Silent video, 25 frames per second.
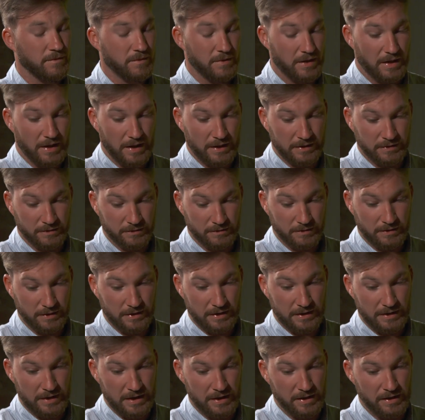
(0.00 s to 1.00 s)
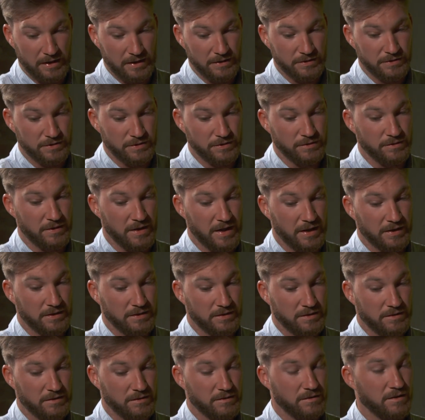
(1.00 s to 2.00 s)
and get into
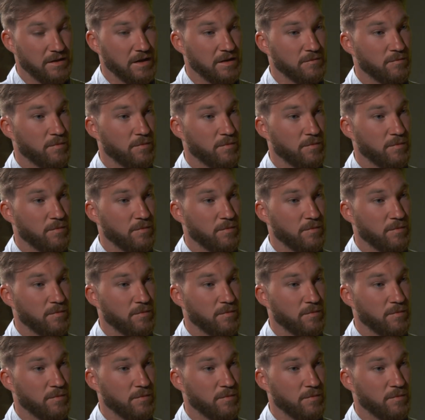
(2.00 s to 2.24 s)
that, that